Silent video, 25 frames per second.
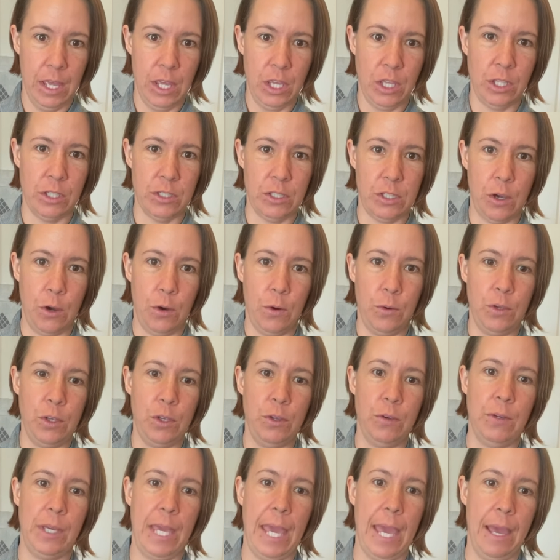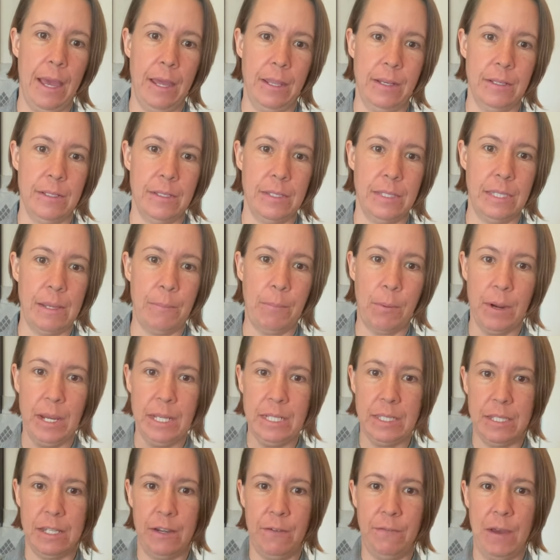So you can
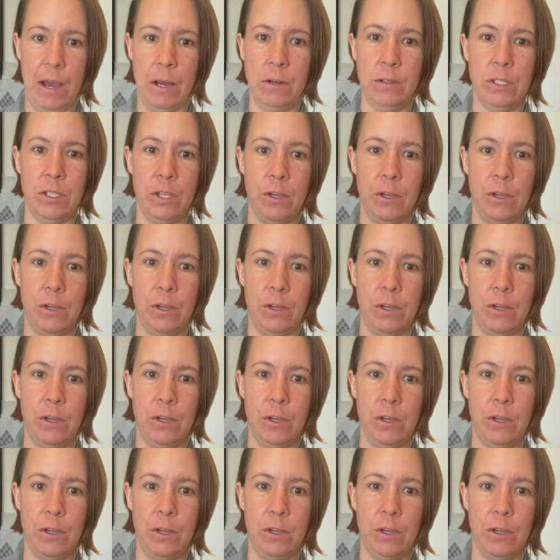separate stuff out.